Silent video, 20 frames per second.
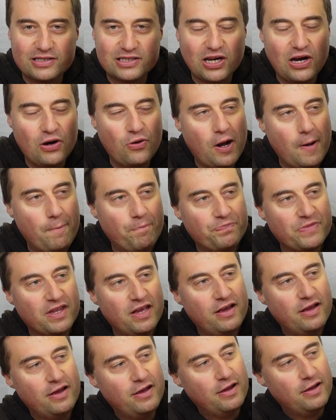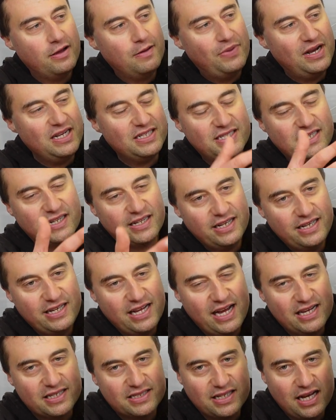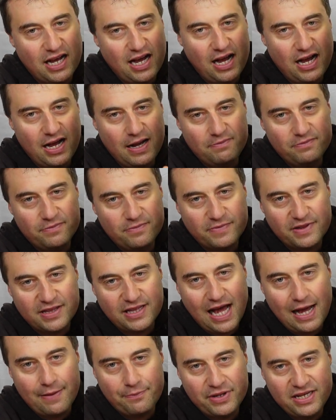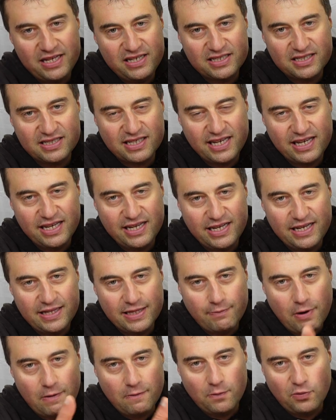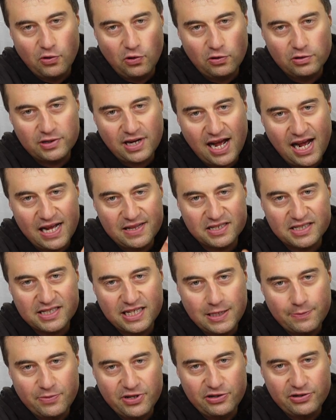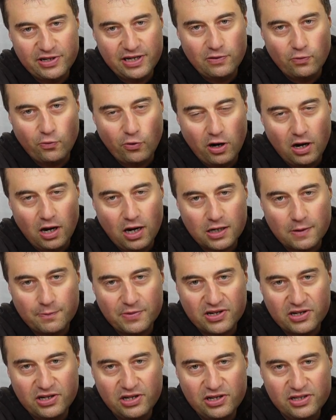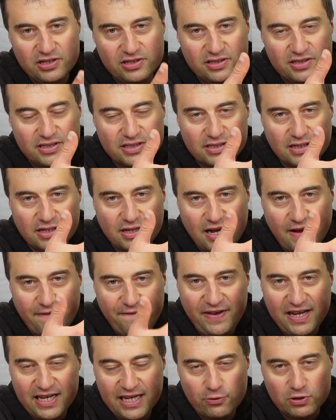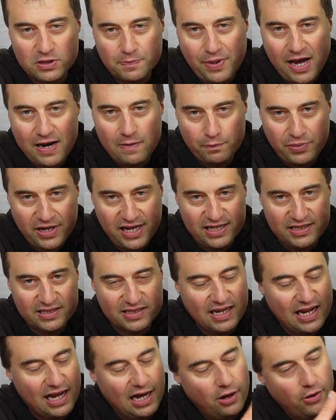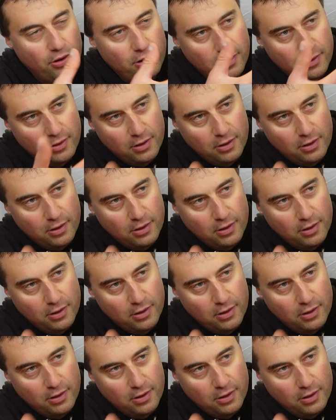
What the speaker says: So basically, yes, that PC, the motherboard and the CPU didn't work because I think it was bent pins. Now,